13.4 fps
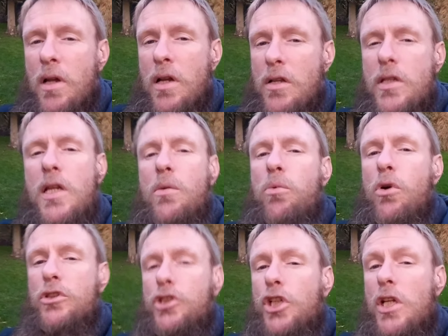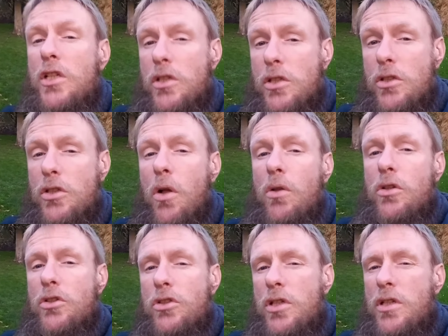and I did what Jesus
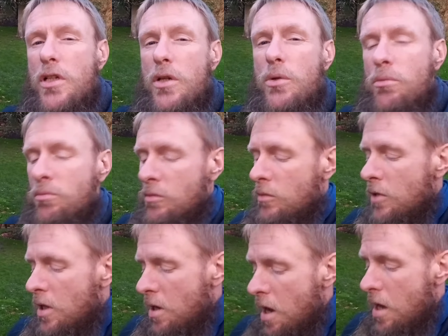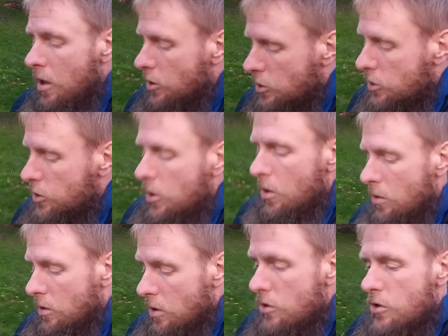told us to do and I shook
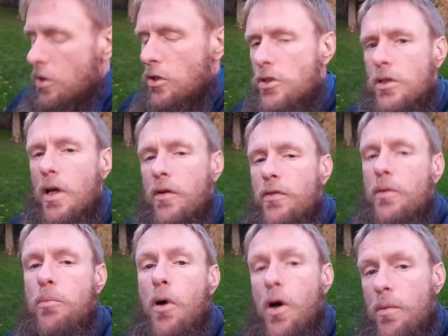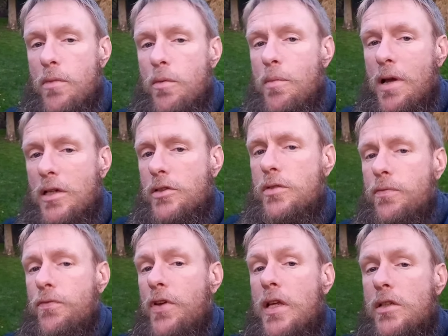the dust off the bottom of my
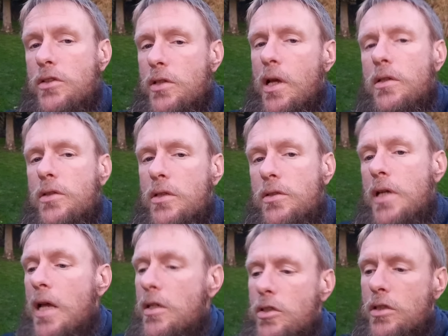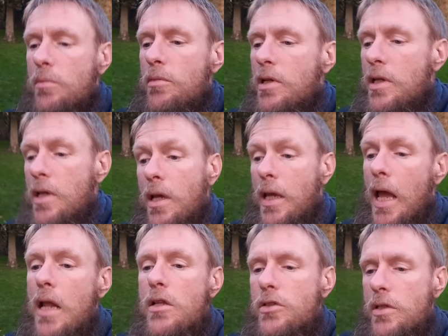feet as a testimony
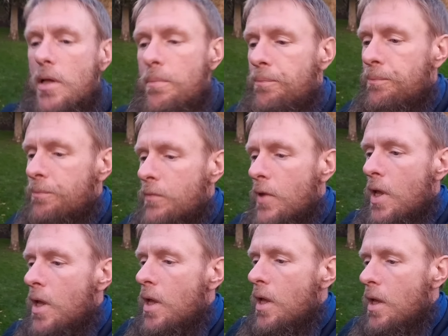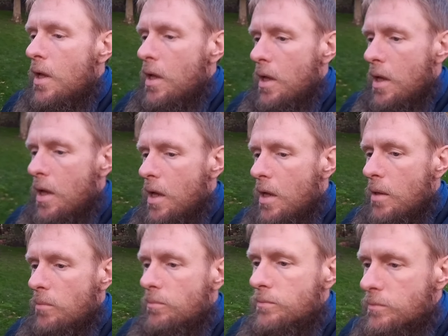against them.
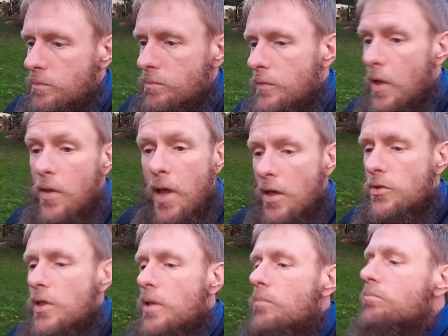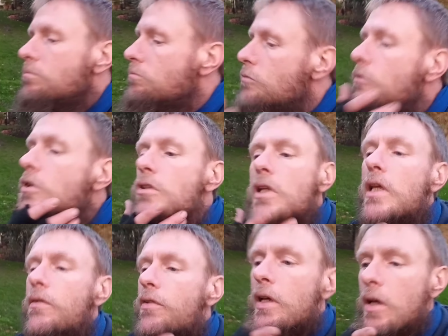Um, and that's it. Just
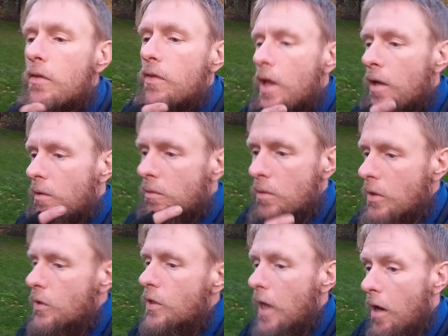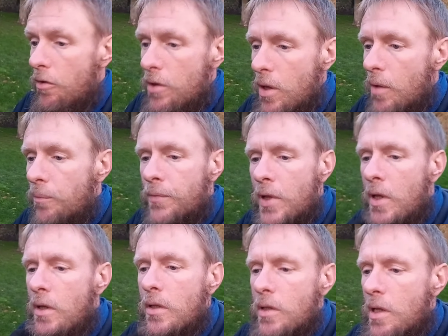leave it at that and carry on.
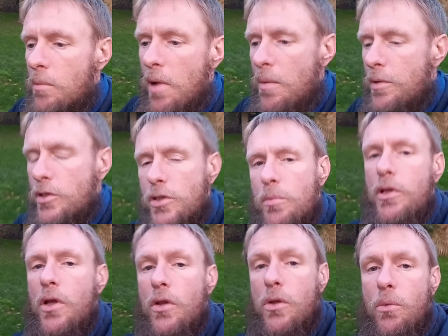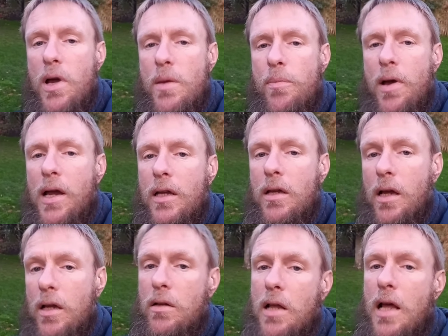There might be somebody on the way back
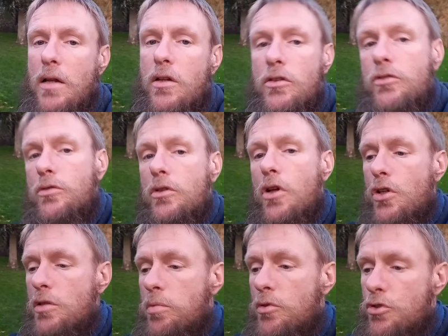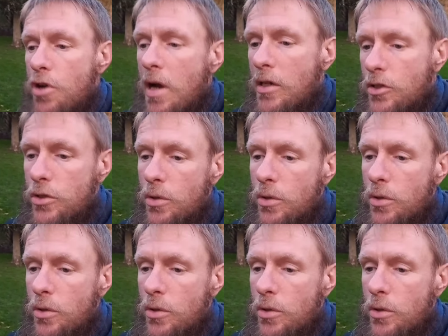I can hand a gospel tract